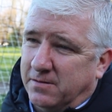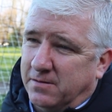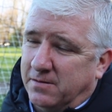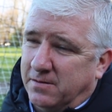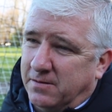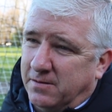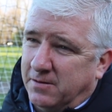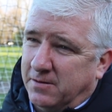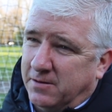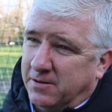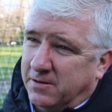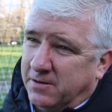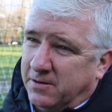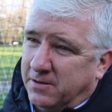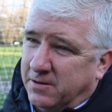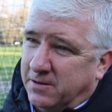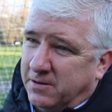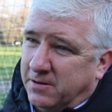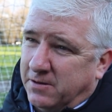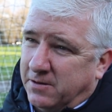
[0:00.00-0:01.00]
head coach for the
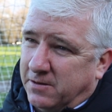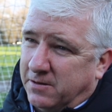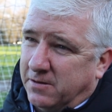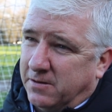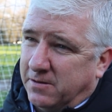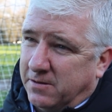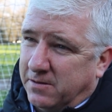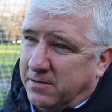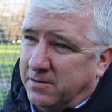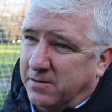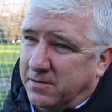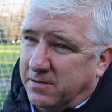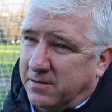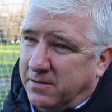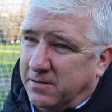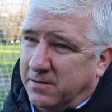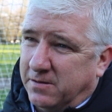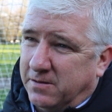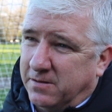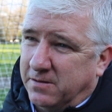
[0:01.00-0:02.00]
second time. Uh,
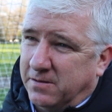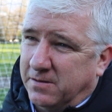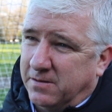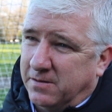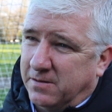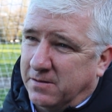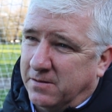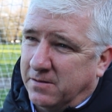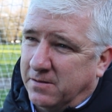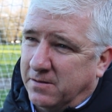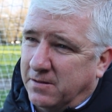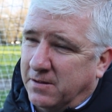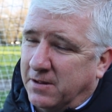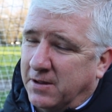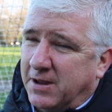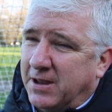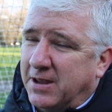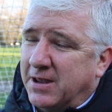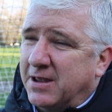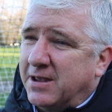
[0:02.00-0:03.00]
why the delay?
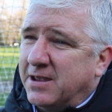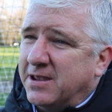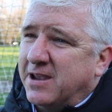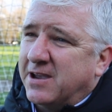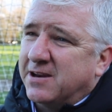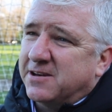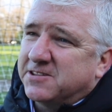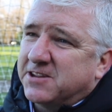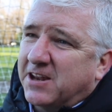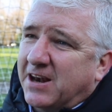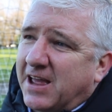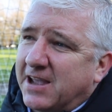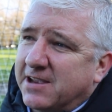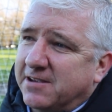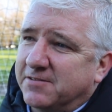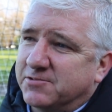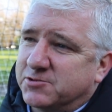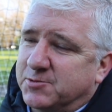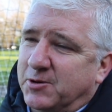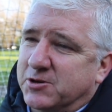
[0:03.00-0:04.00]
Yeah, the
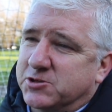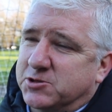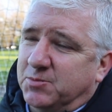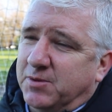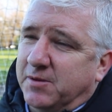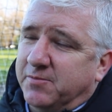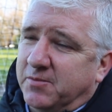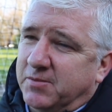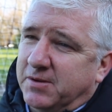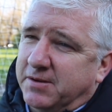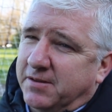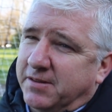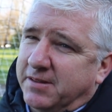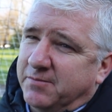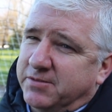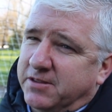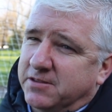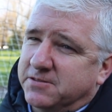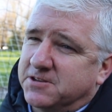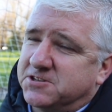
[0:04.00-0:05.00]
delay. To be honest, we,
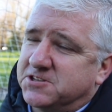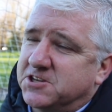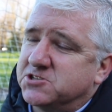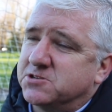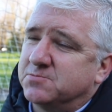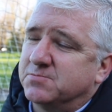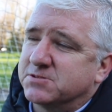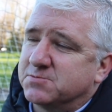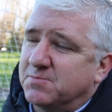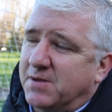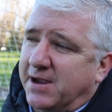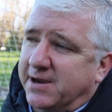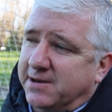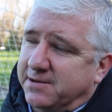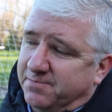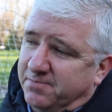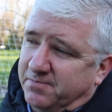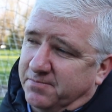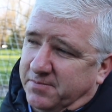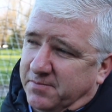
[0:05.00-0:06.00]
the decision was made
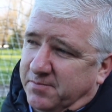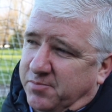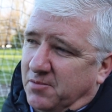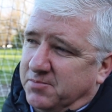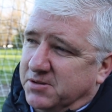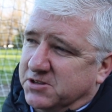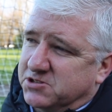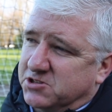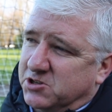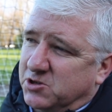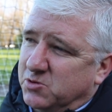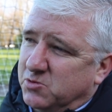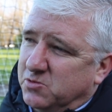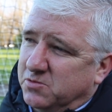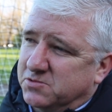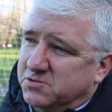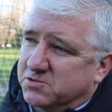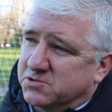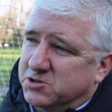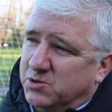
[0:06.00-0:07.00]
probably
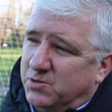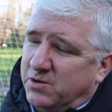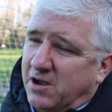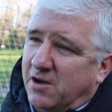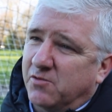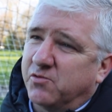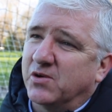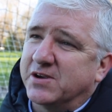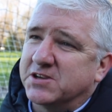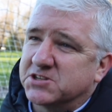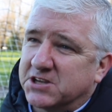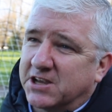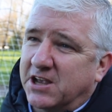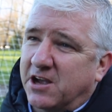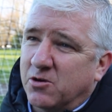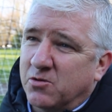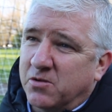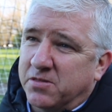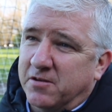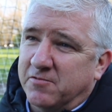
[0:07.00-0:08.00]
two two and a half weeks
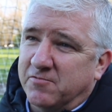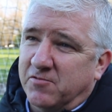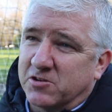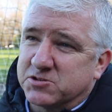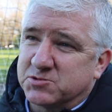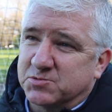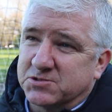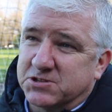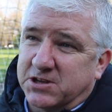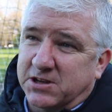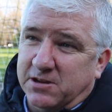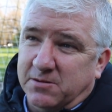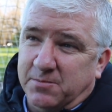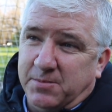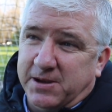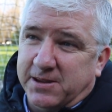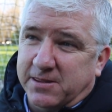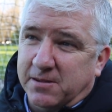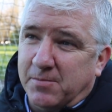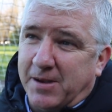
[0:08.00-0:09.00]
ago that Ross was going to
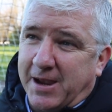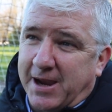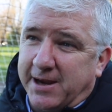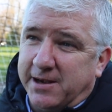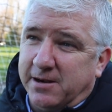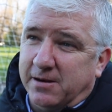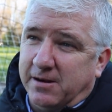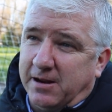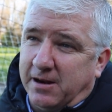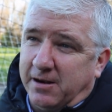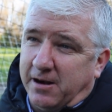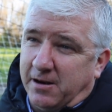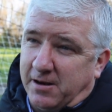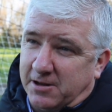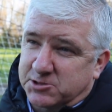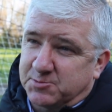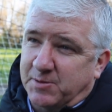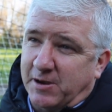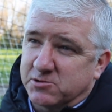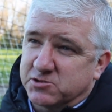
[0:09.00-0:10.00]
be the man, and, and I
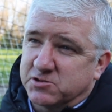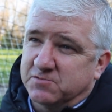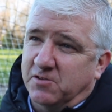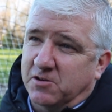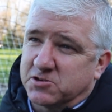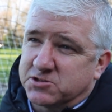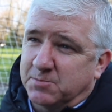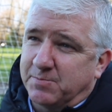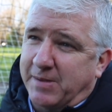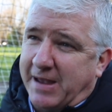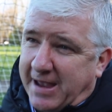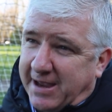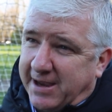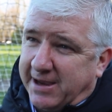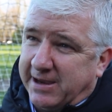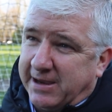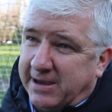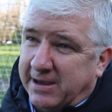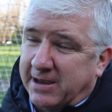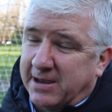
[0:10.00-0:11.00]
spoke to Ross about
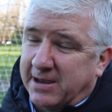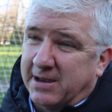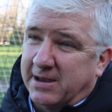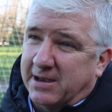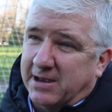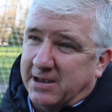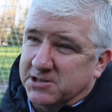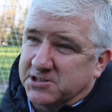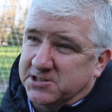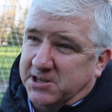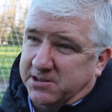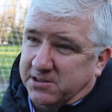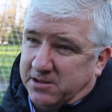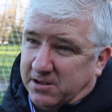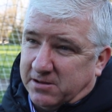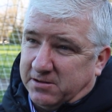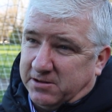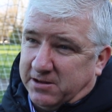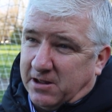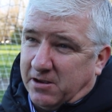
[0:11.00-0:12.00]
it and said
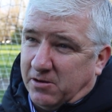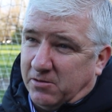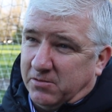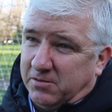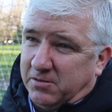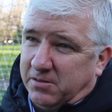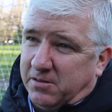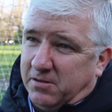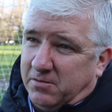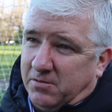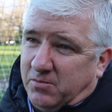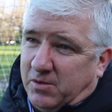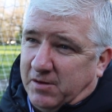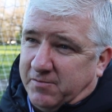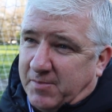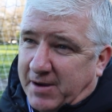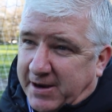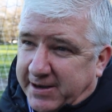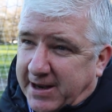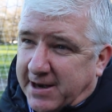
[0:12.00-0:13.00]
that you know that
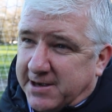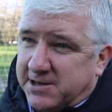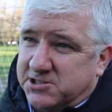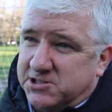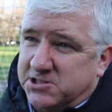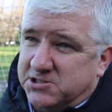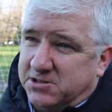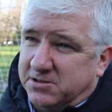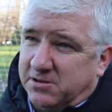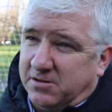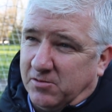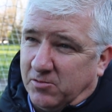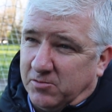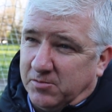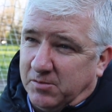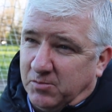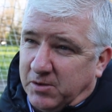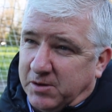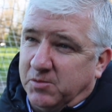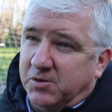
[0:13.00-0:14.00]
we've made our decision you know,
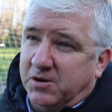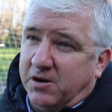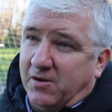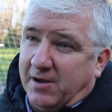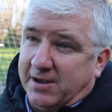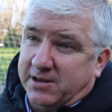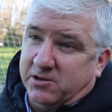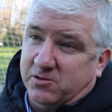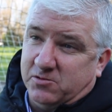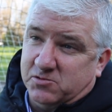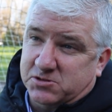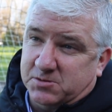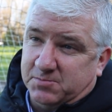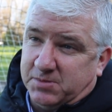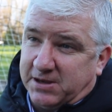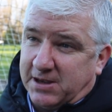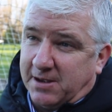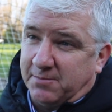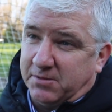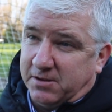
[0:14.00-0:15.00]
that we would like you to
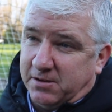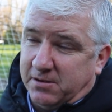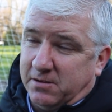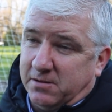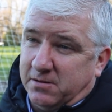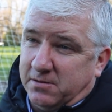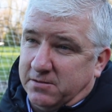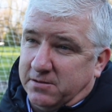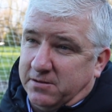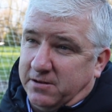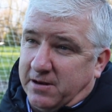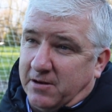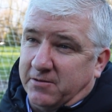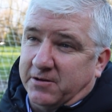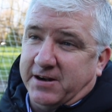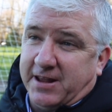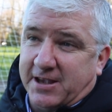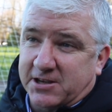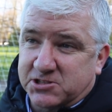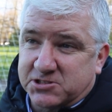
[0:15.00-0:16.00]
become the you know
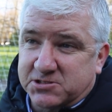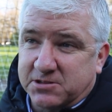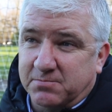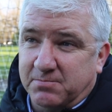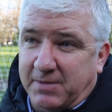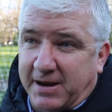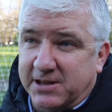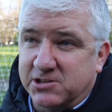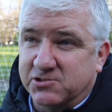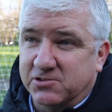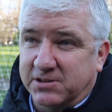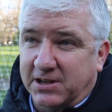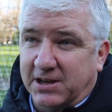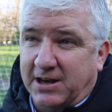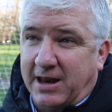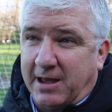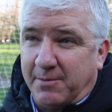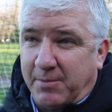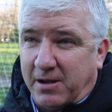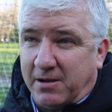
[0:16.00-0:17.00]
the next manager of the
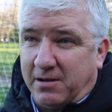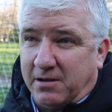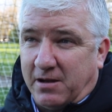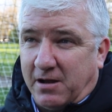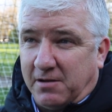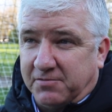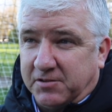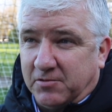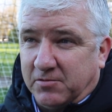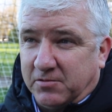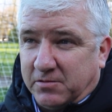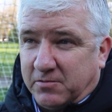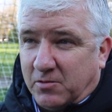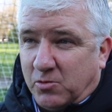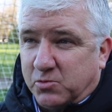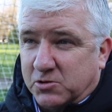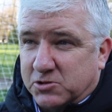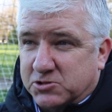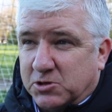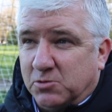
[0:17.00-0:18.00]
club after
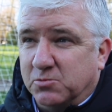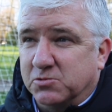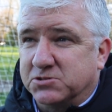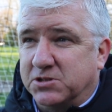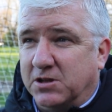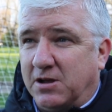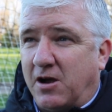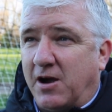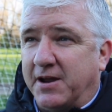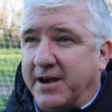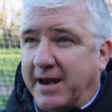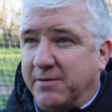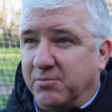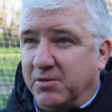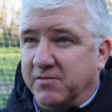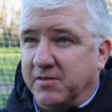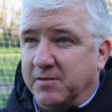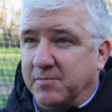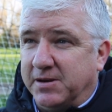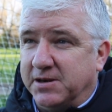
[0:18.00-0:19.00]
all the talks that I'd had
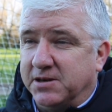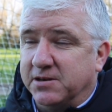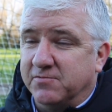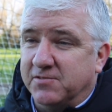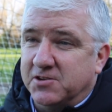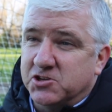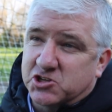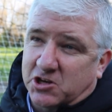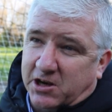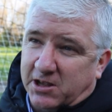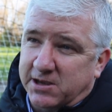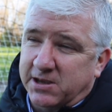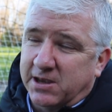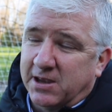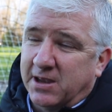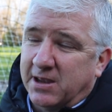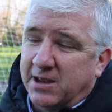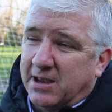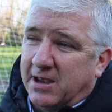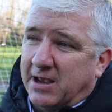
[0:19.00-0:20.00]
with him individually,
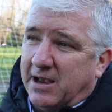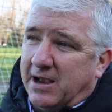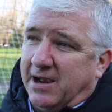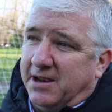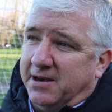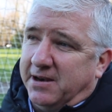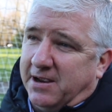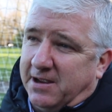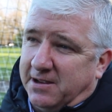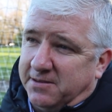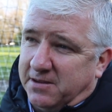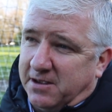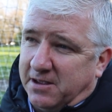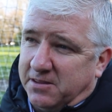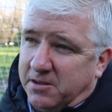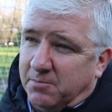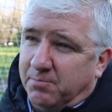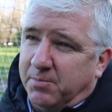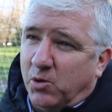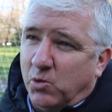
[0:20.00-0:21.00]
and and,
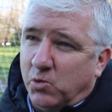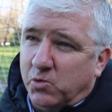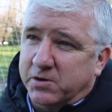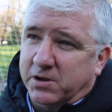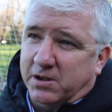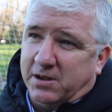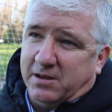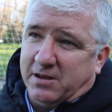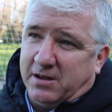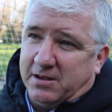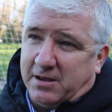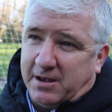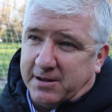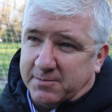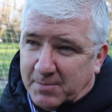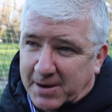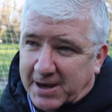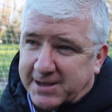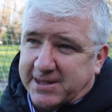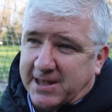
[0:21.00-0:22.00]
and the board uh,
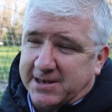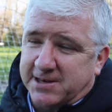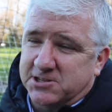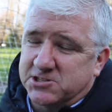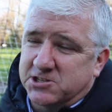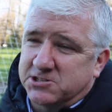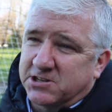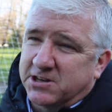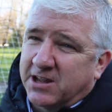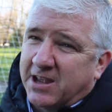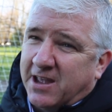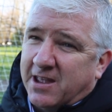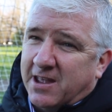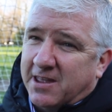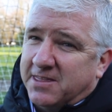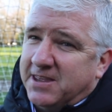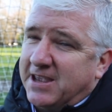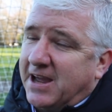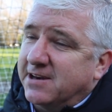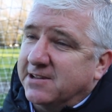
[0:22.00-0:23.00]
had made that decision.
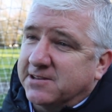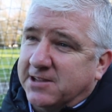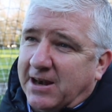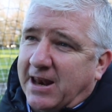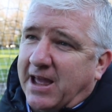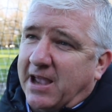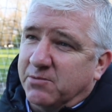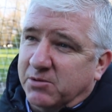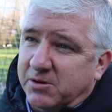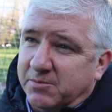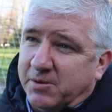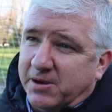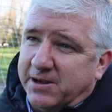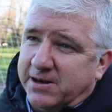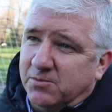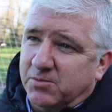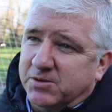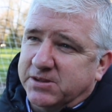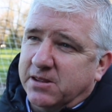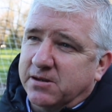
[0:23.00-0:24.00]
The only delay would be
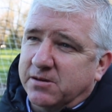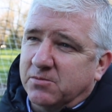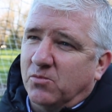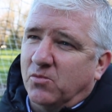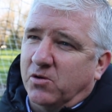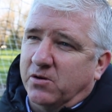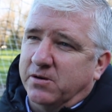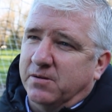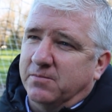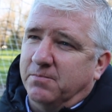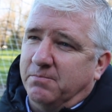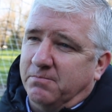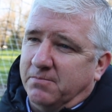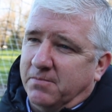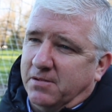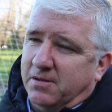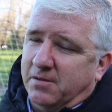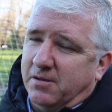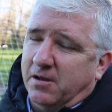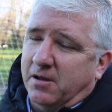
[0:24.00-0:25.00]
that we didn't want
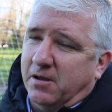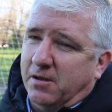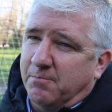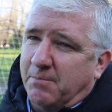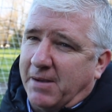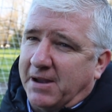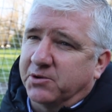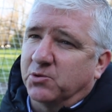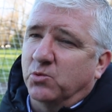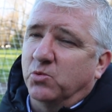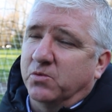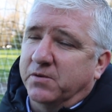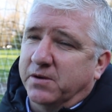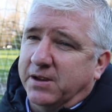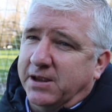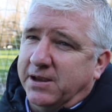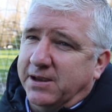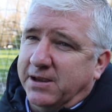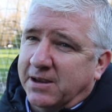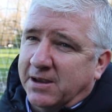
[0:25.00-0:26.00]
to uh, muddle
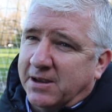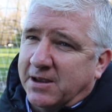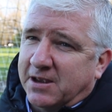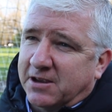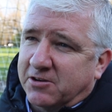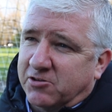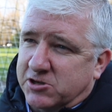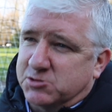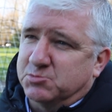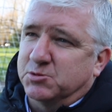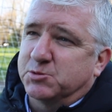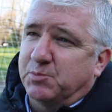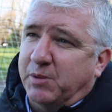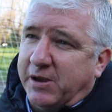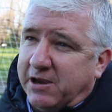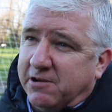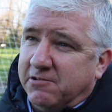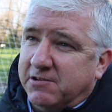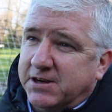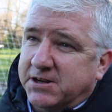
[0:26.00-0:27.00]
the Christmas
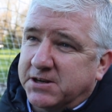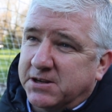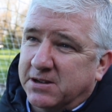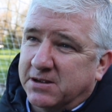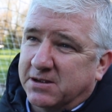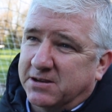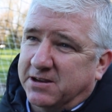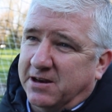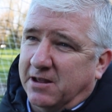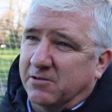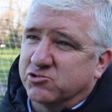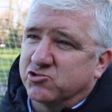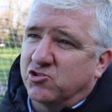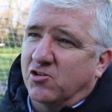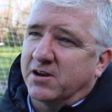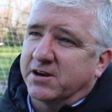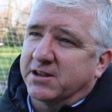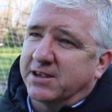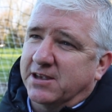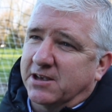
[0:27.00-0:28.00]
period, you know,
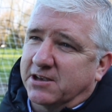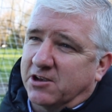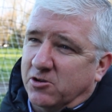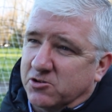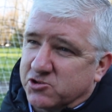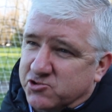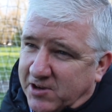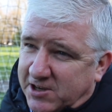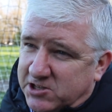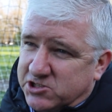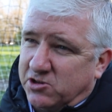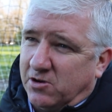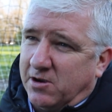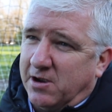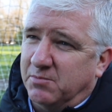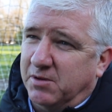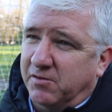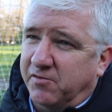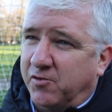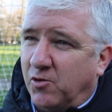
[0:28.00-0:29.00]
trying to get a contract
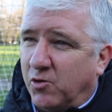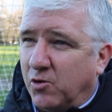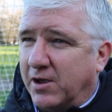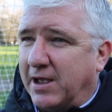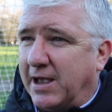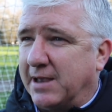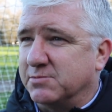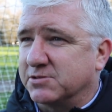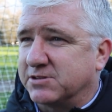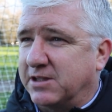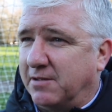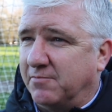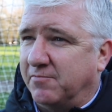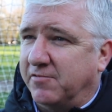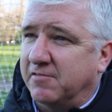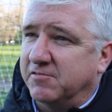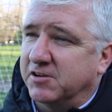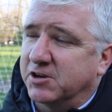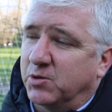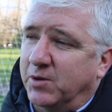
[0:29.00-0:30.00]
signed with four games done
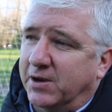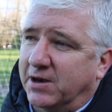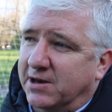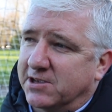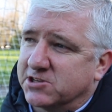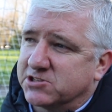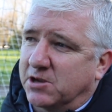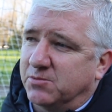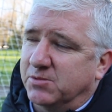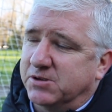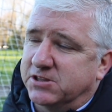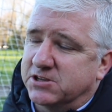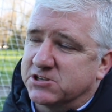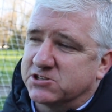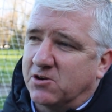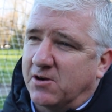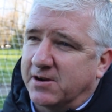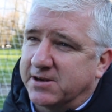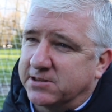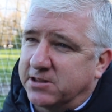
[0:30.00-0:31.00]
very quickly. So we
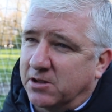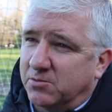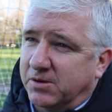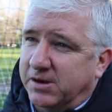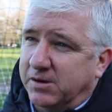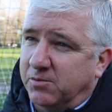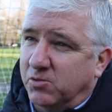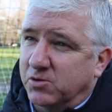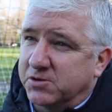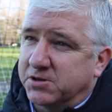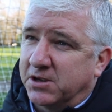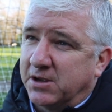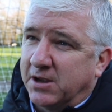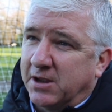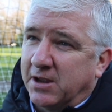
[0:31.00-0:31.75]
decided that we would